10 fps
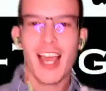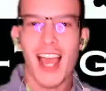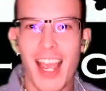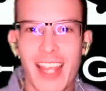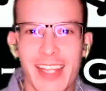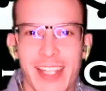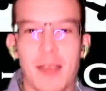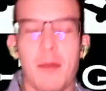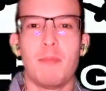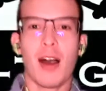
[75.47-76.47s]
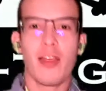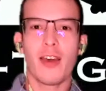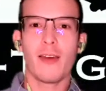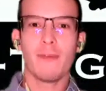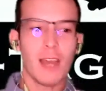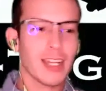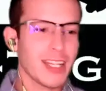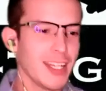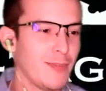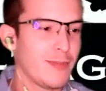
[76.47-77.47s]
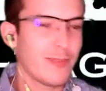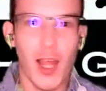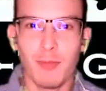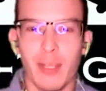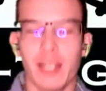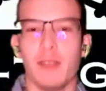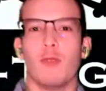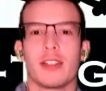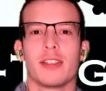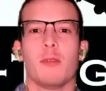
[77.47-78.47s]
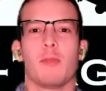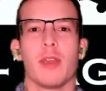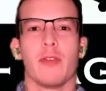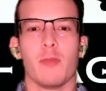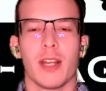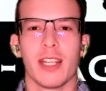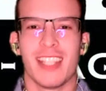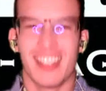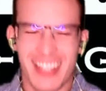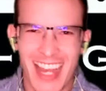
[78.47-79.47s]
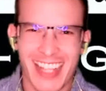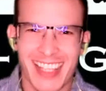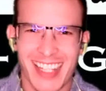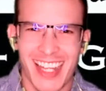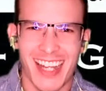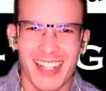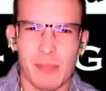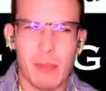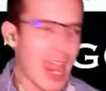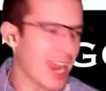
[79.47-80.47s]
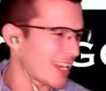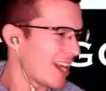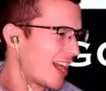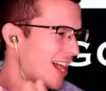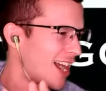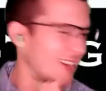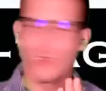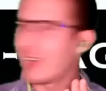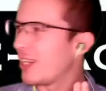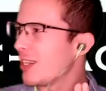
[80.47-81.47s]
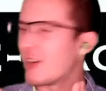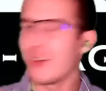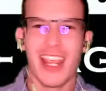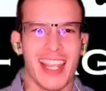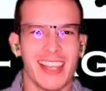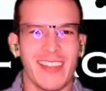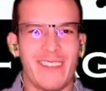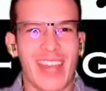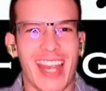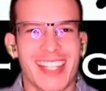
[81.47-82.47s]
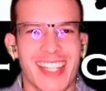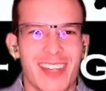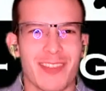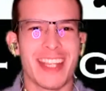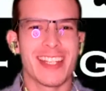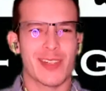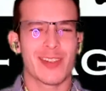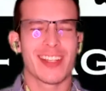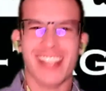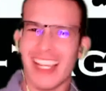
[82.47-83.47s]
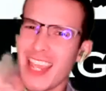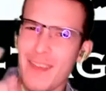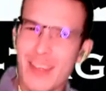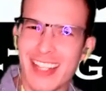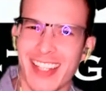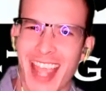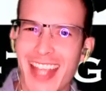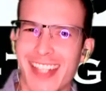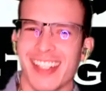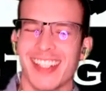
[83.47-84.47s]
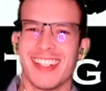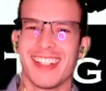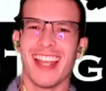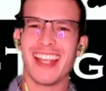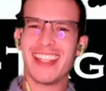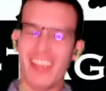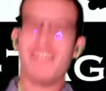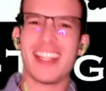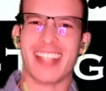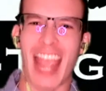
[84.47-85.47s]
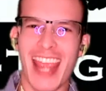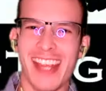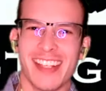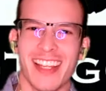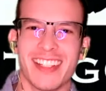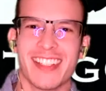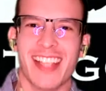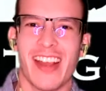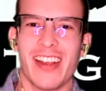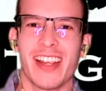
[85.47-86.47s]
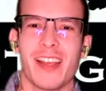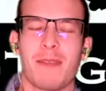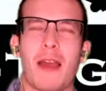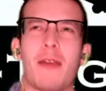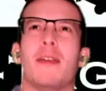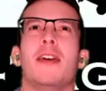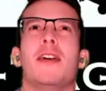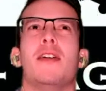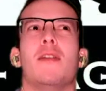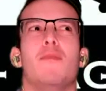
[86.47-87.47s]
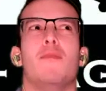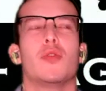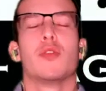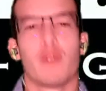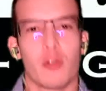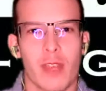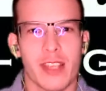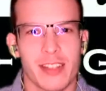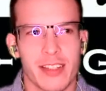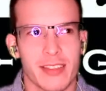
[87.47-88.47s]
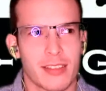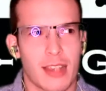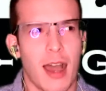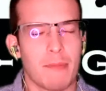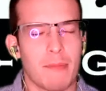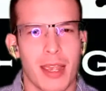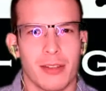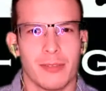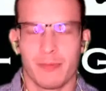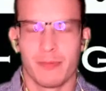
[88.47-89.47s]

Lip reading: Ike motherfucking Feldman. What's up, everybody? The Octagon is back on video in the fancy green screens. I gave you a taste on Saturday on my beautiful residence compound.